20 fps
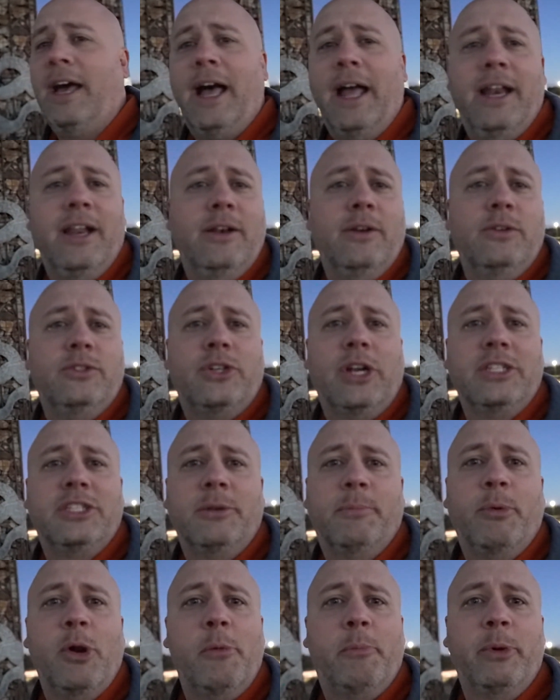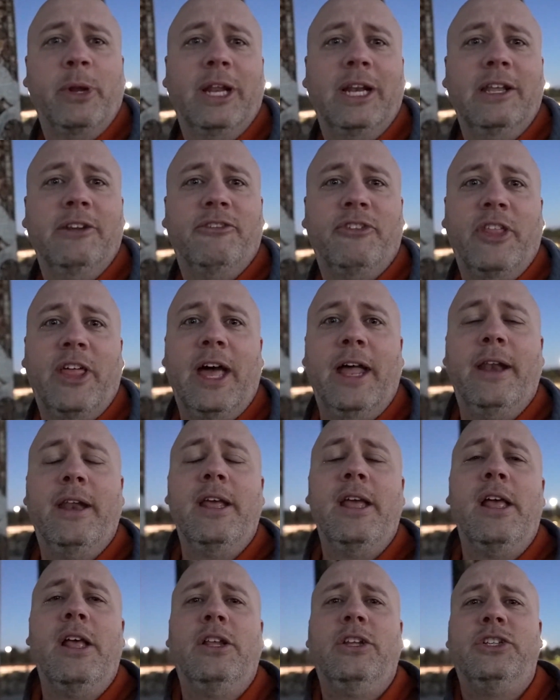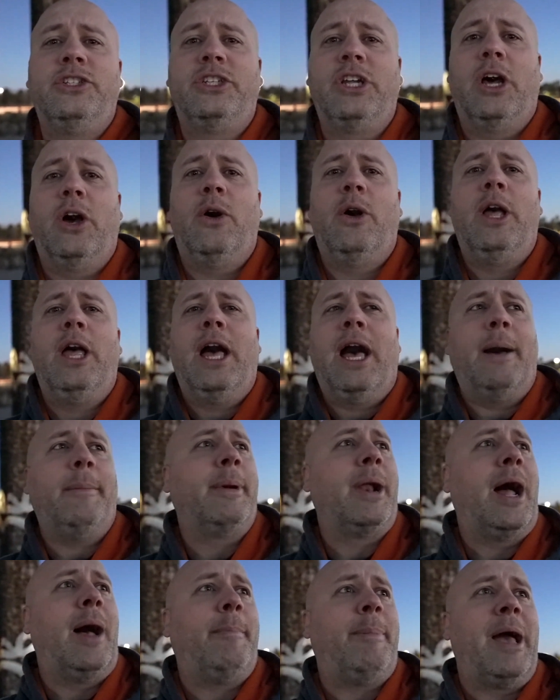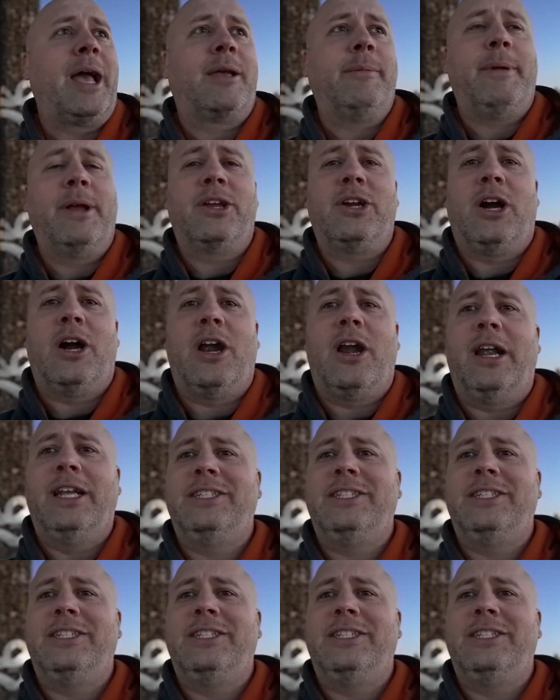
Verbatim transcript: I didn't dress appropriately for that. So I'm gonna hop back in my car.